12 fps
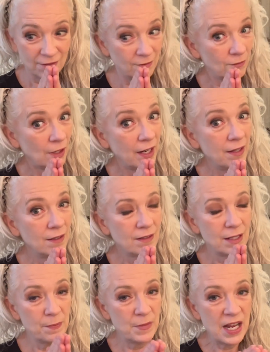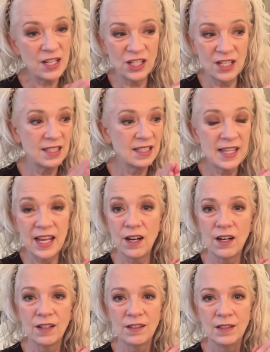Right? Temptation is
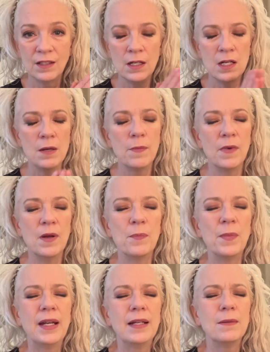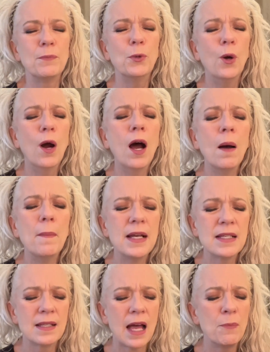there. But
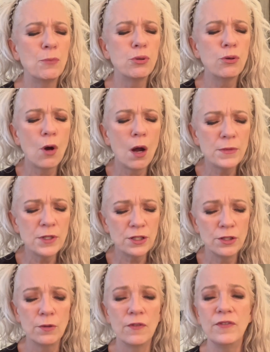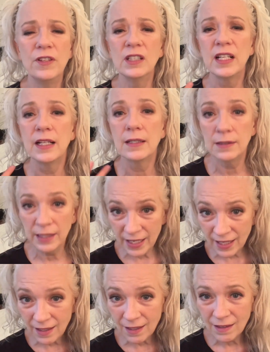promise, I promise you, feeling
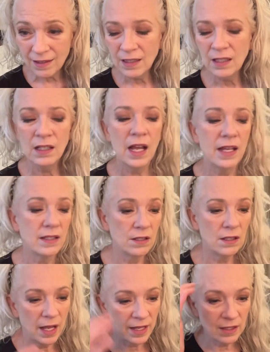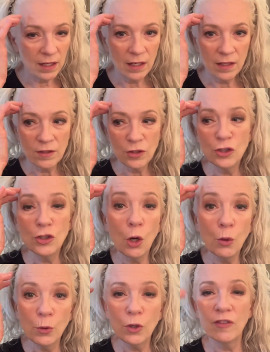clean and and
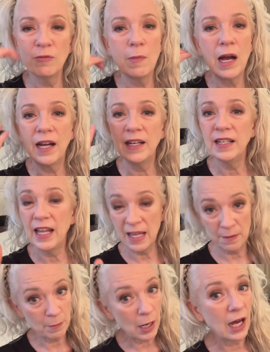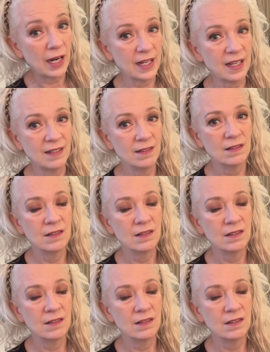sober of mind and body.